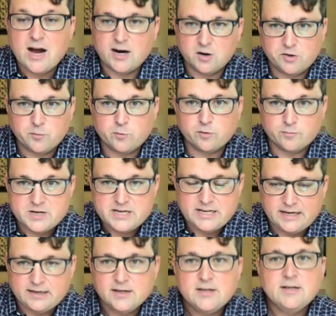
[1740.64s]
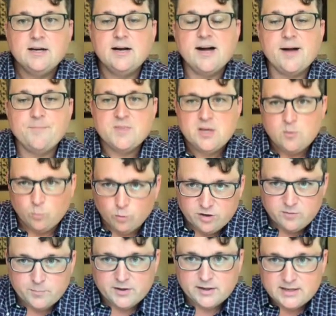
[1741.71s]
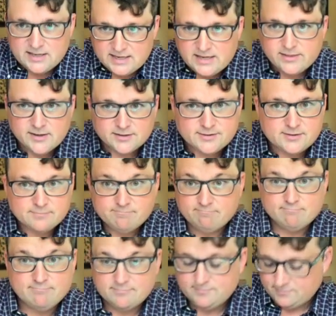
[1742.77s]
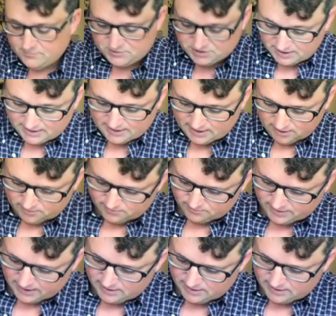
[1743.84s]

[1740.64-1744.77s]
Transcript: that we're reading would have been in this citadel, right?